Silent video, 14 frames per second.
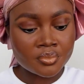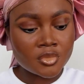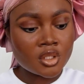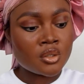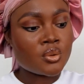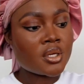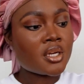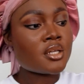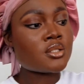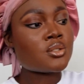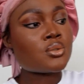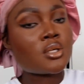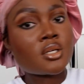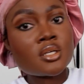And what I
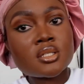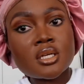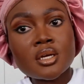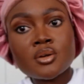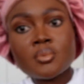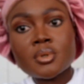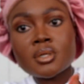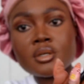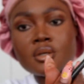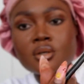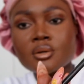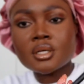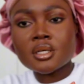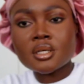do is I normally go
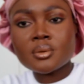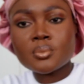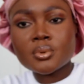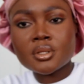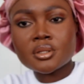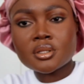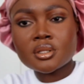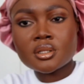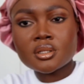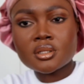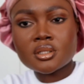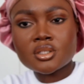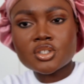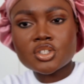in with
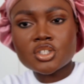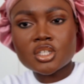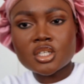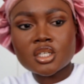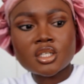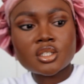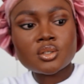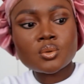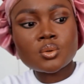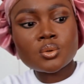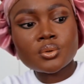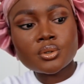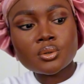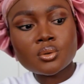this shade or
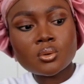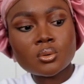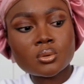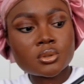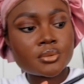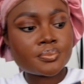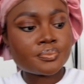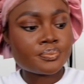the gold.